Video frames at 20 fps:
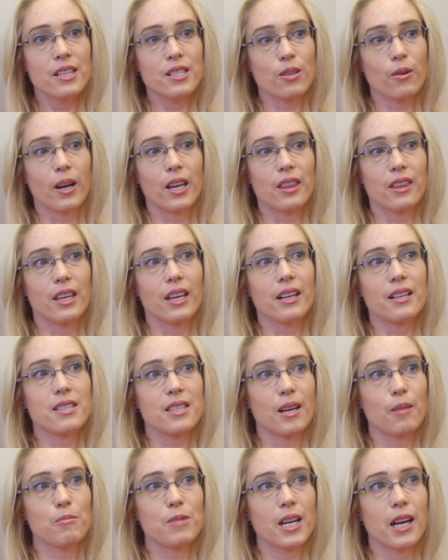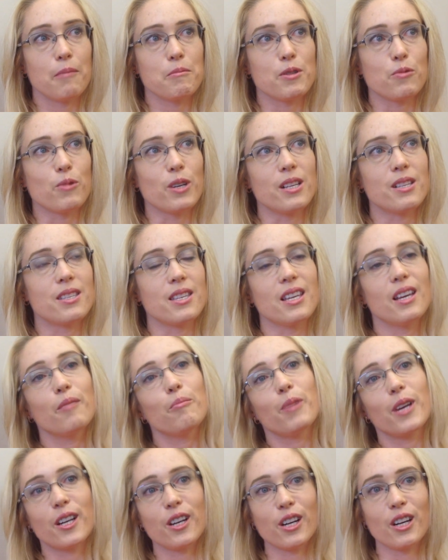So I think sometimes we see a
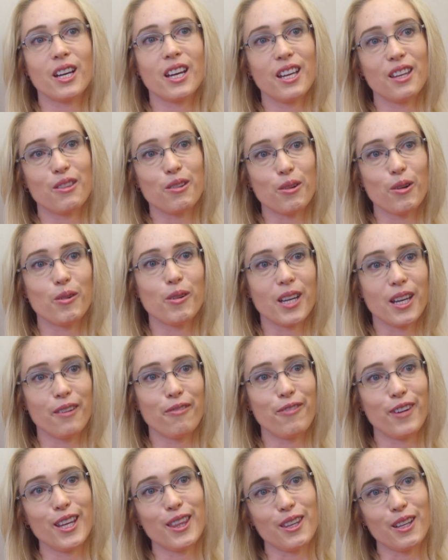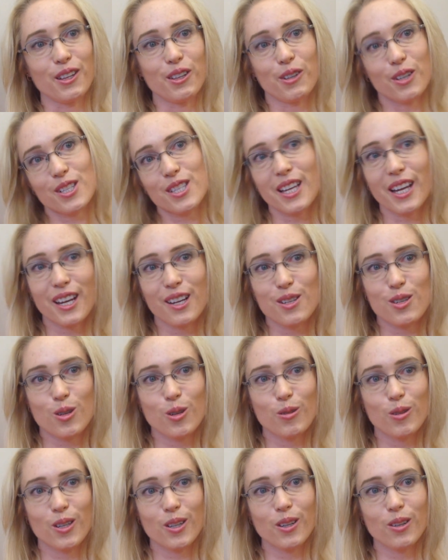bigger kid throwing a fit that looks like a
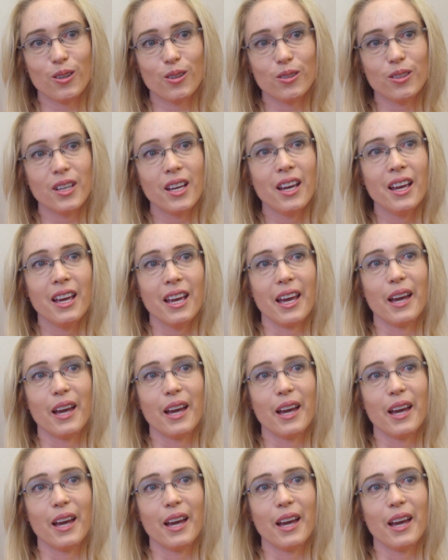2-year-old,